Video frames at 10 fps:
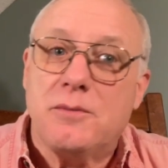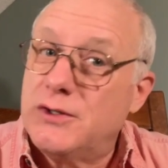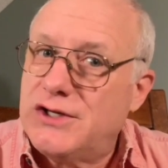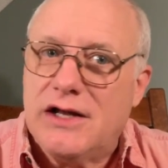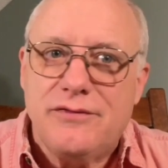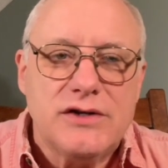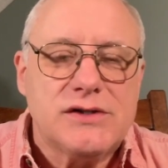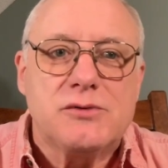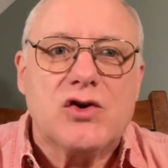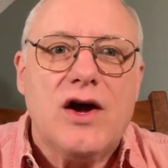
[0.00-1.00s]
Appreciate it if you
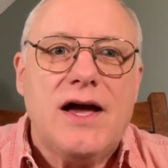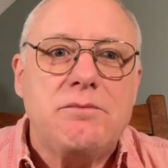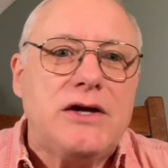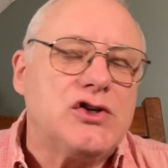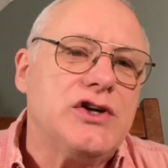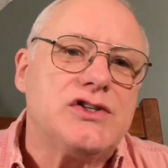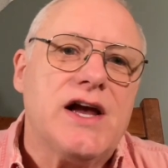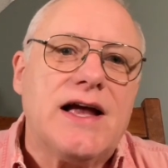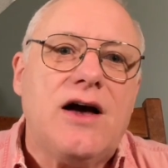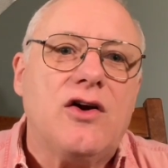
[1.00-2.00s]
subscribe. Make sure you
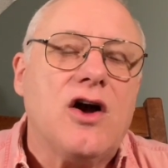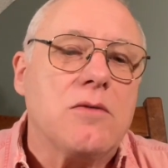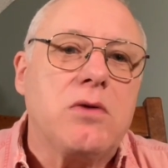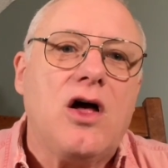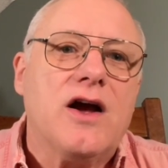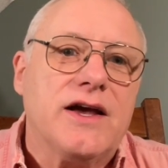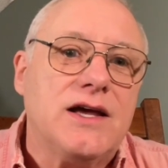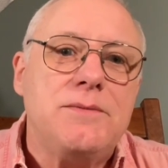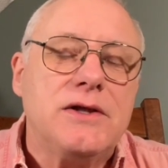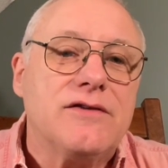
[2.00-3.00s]
check out our blog at
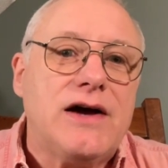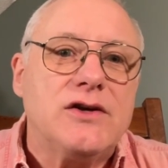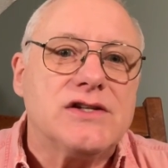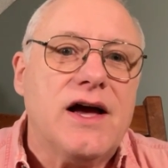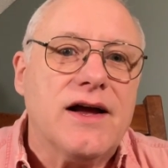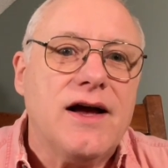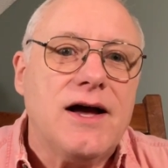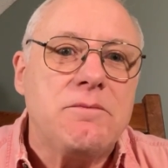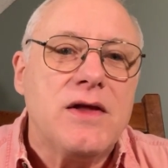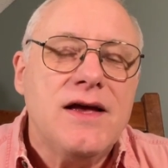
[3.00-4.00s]
keepingthevows.com.